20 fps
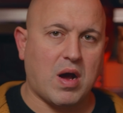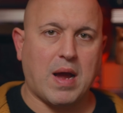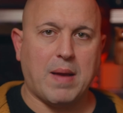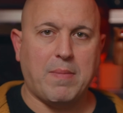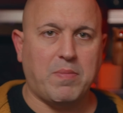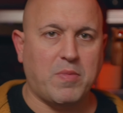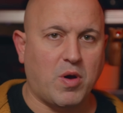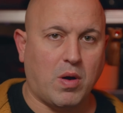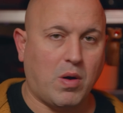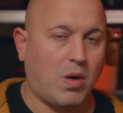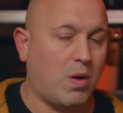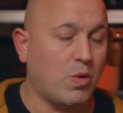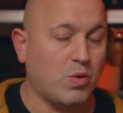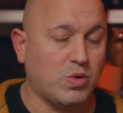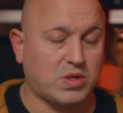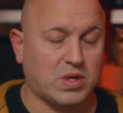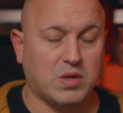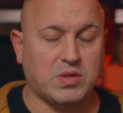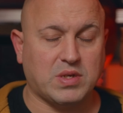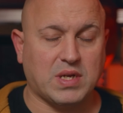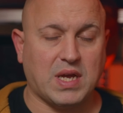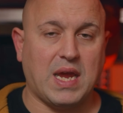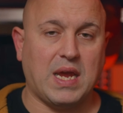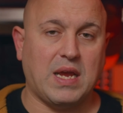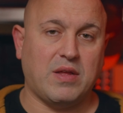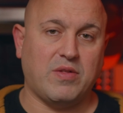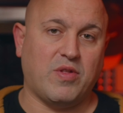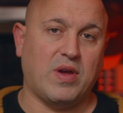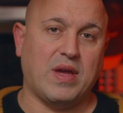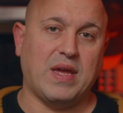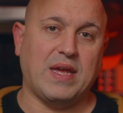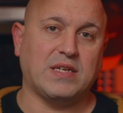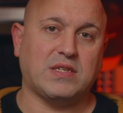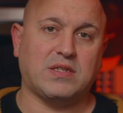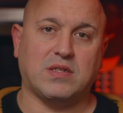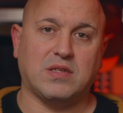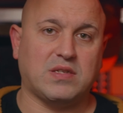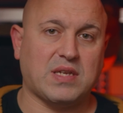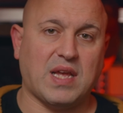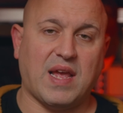I'm not also saying that it's
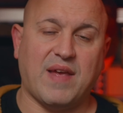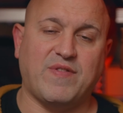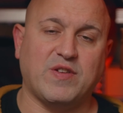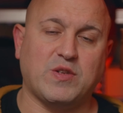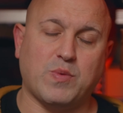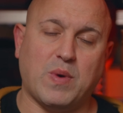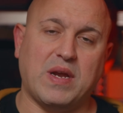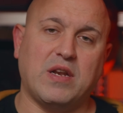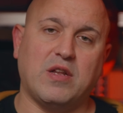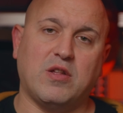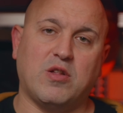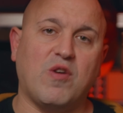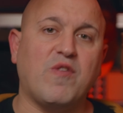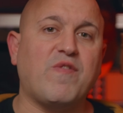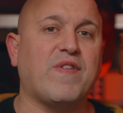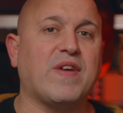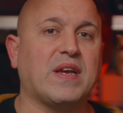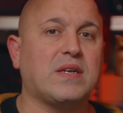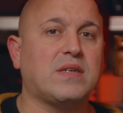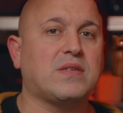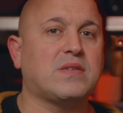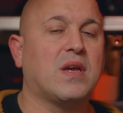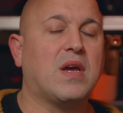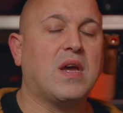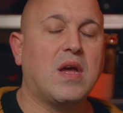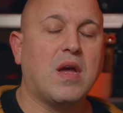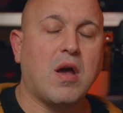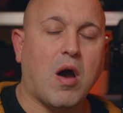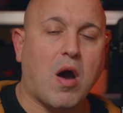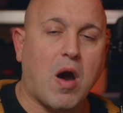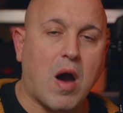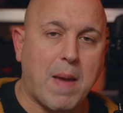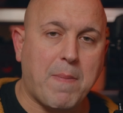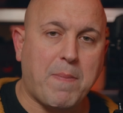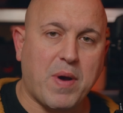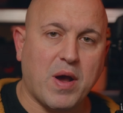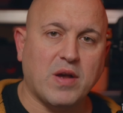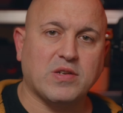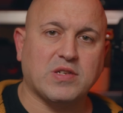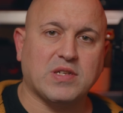the safest way to do things. I
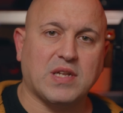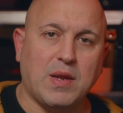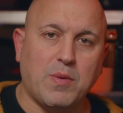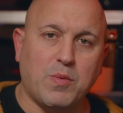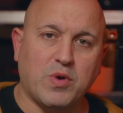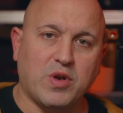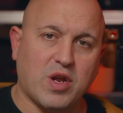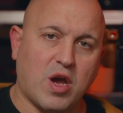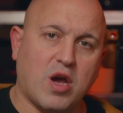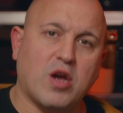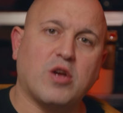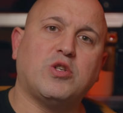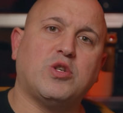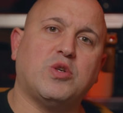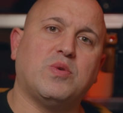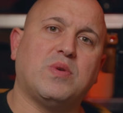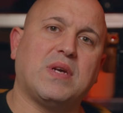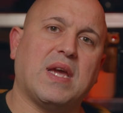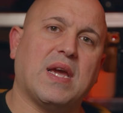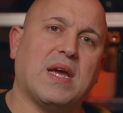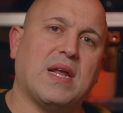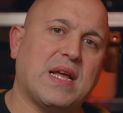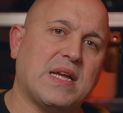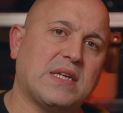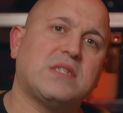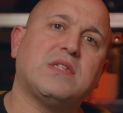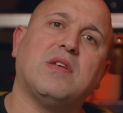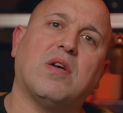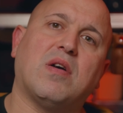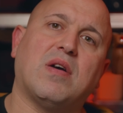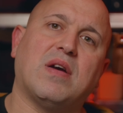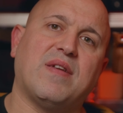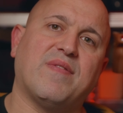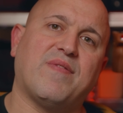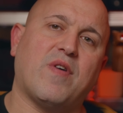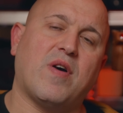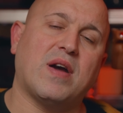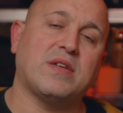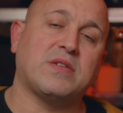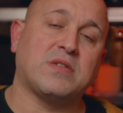personally would urge you to get an SDI
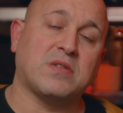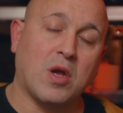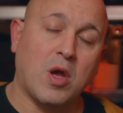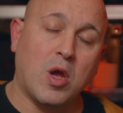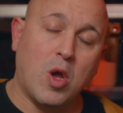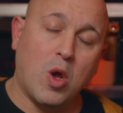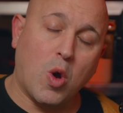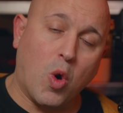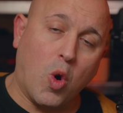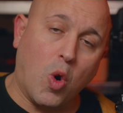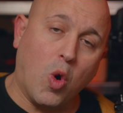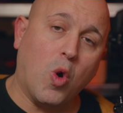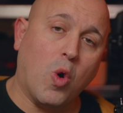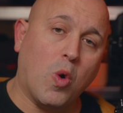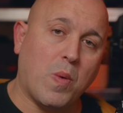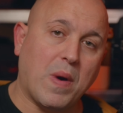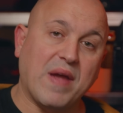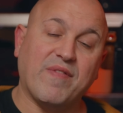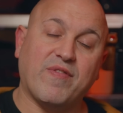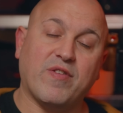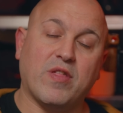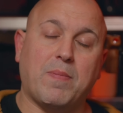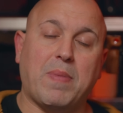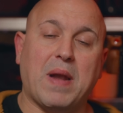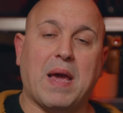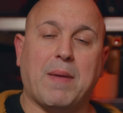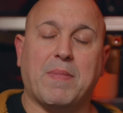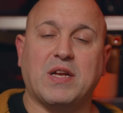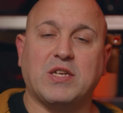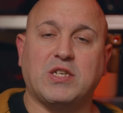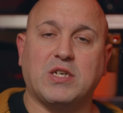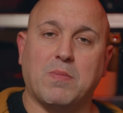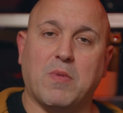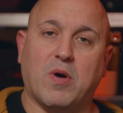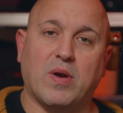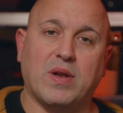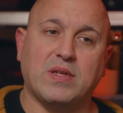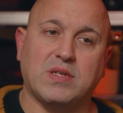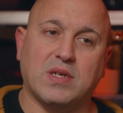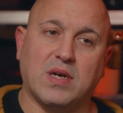device or wait for the Blackmagic
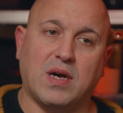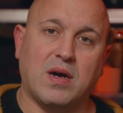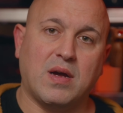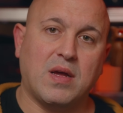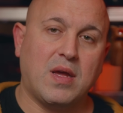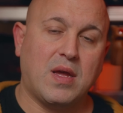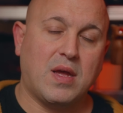monitor.